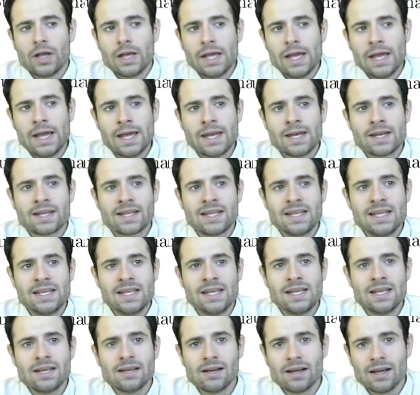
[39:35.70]
In
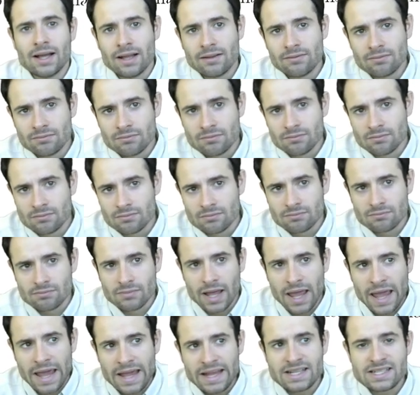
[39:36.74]
the
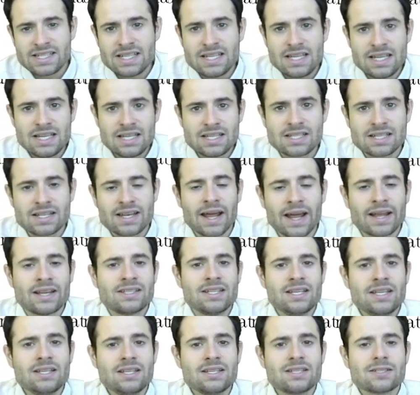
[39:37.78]
80s,
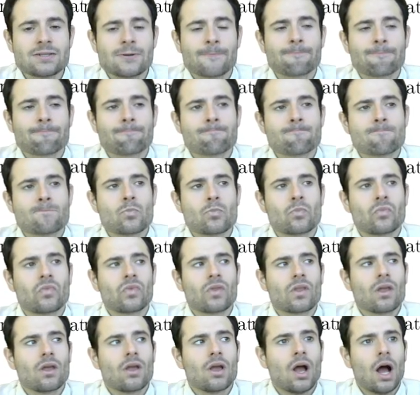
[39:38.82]
90s,
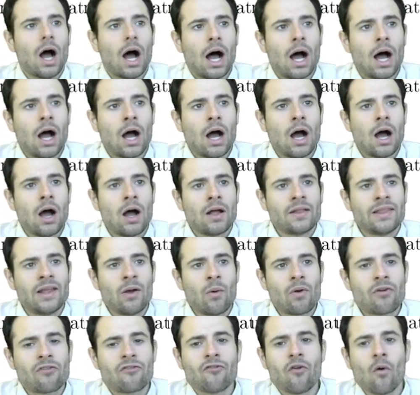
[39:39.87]
uh, there
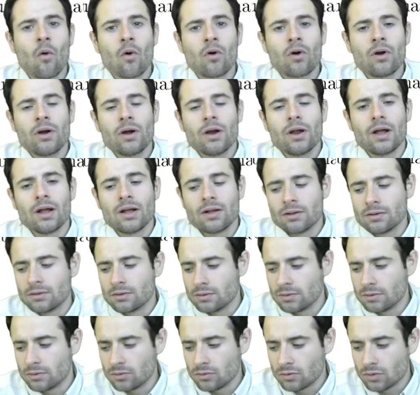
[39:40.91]
were four
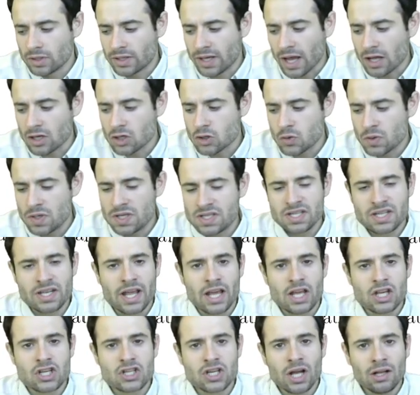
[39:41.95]
countries in
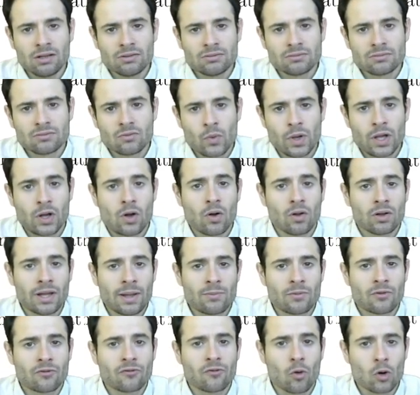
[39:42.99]
Asia, we call
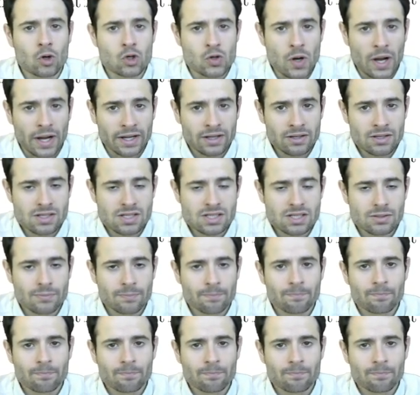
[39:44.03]
them the Four Dragons,